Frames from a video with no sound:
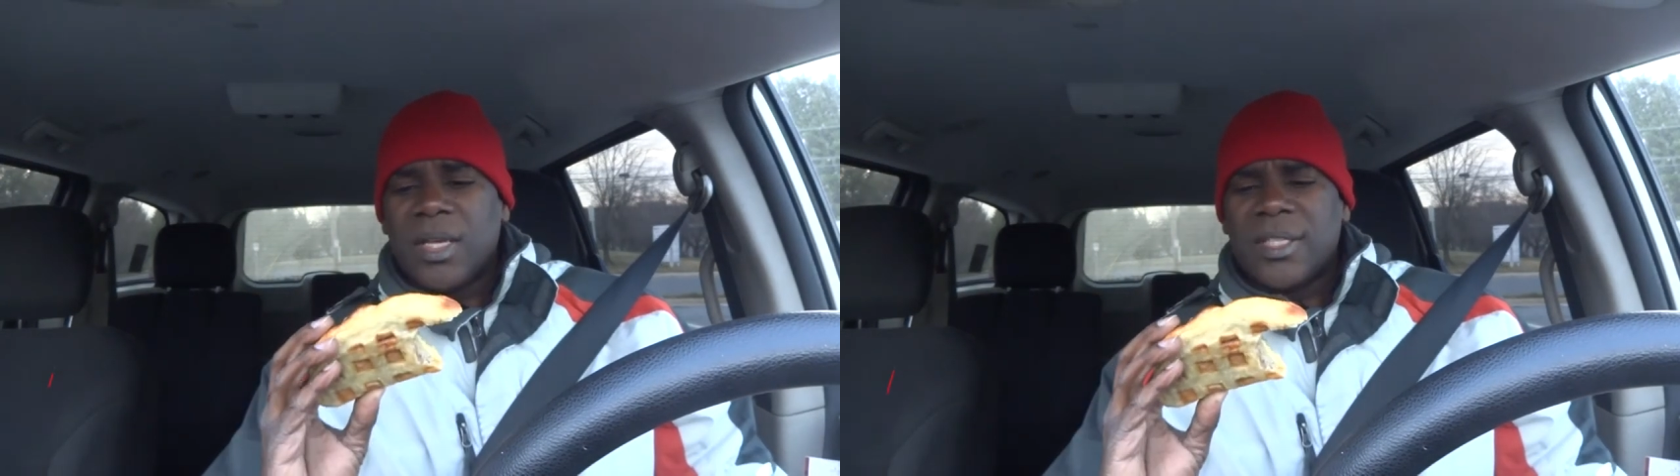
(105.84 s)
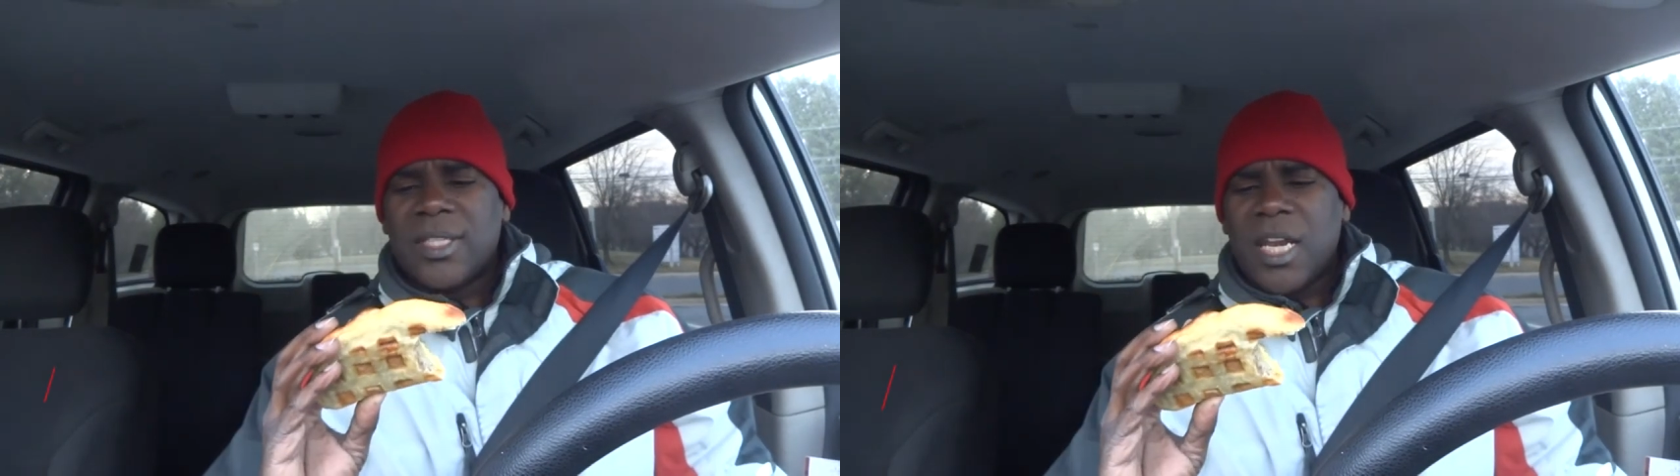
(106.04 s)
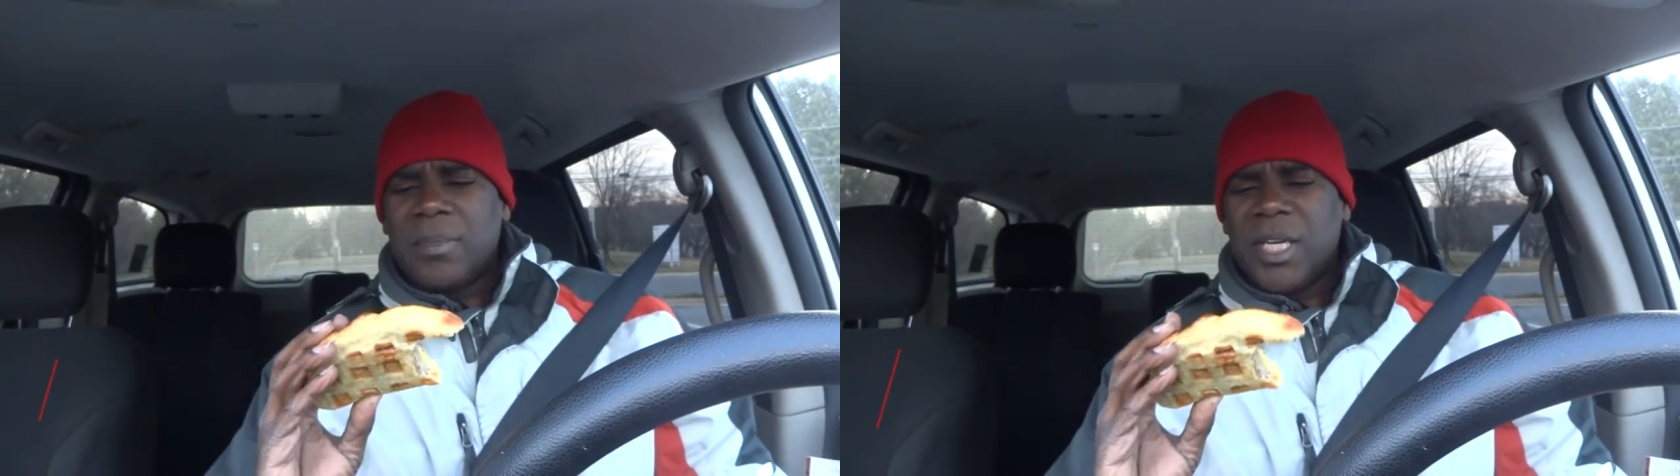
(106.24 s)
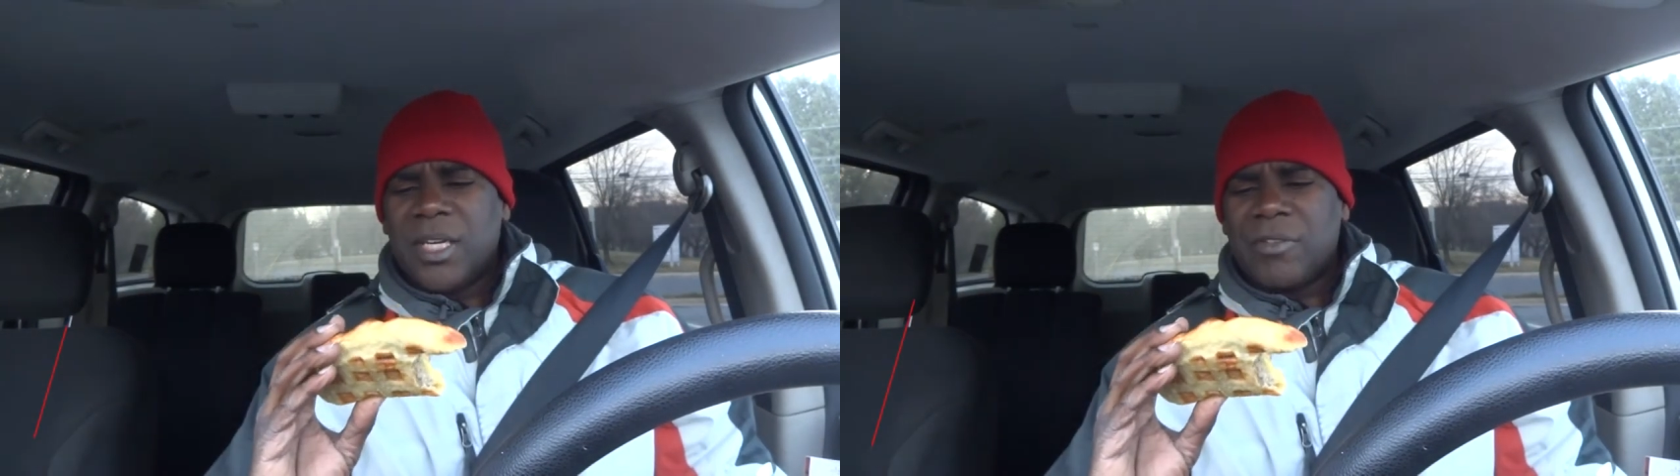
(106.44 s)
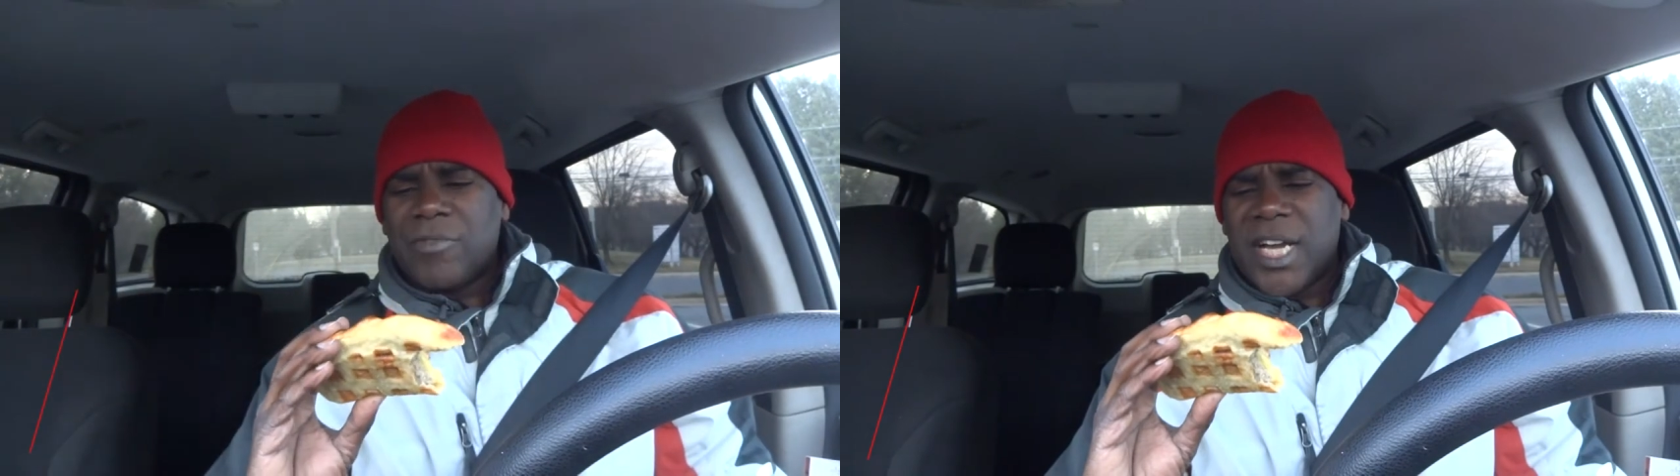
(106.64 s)
It's got to be
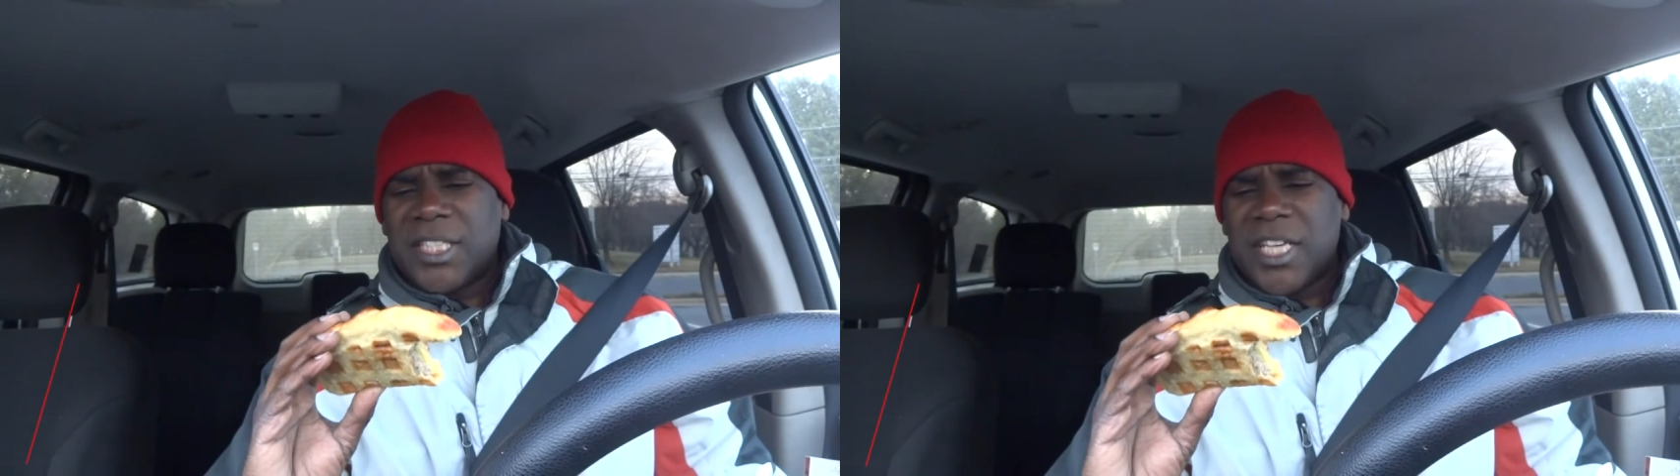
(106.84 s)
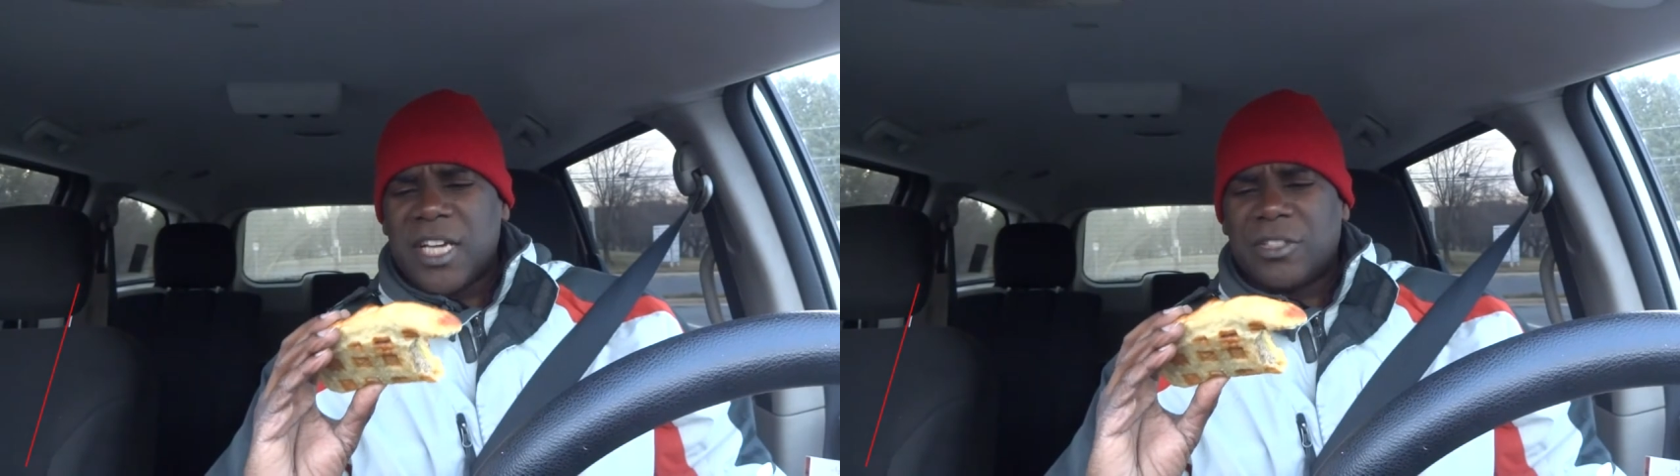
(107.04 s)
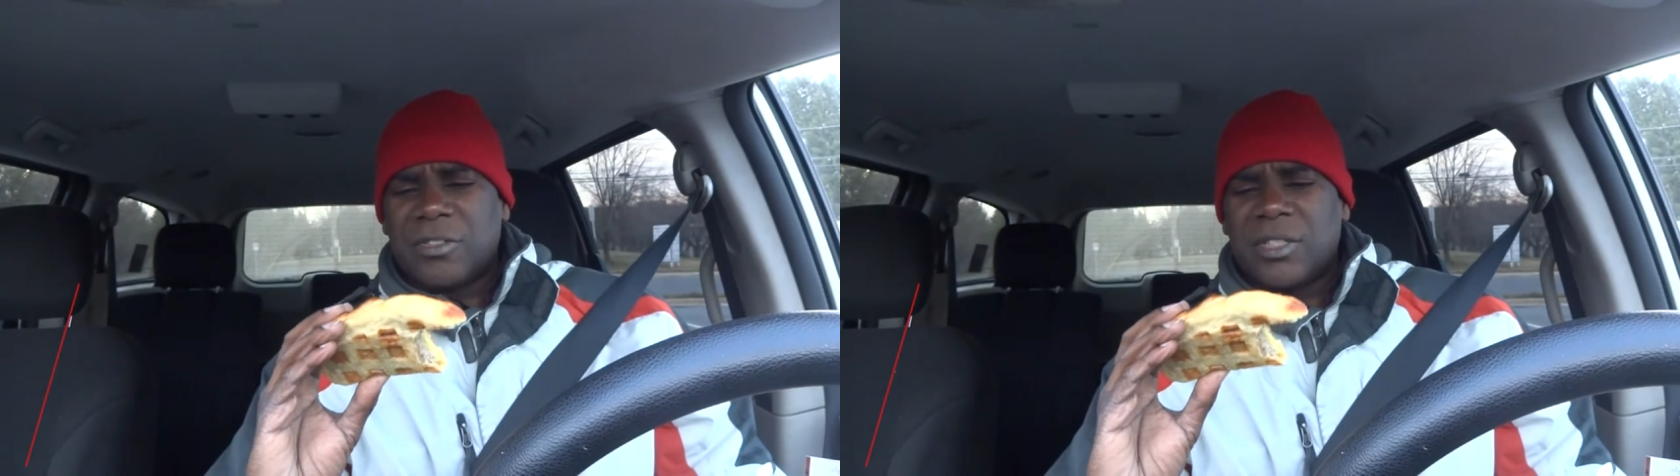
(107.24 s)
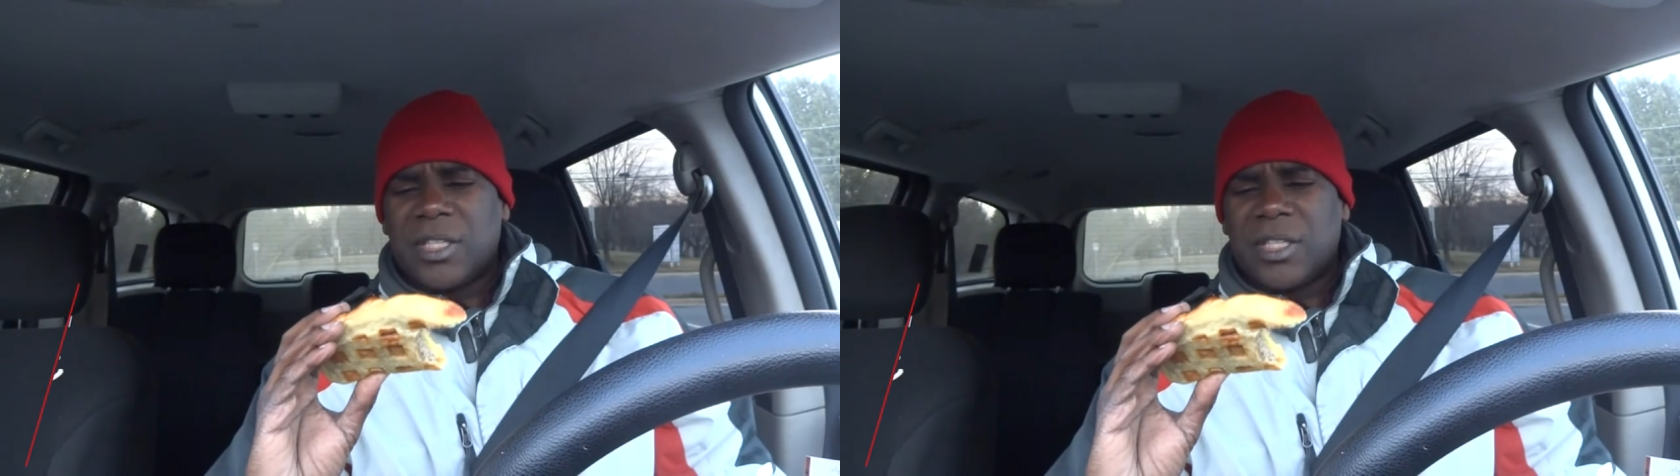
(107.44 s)
in the right texture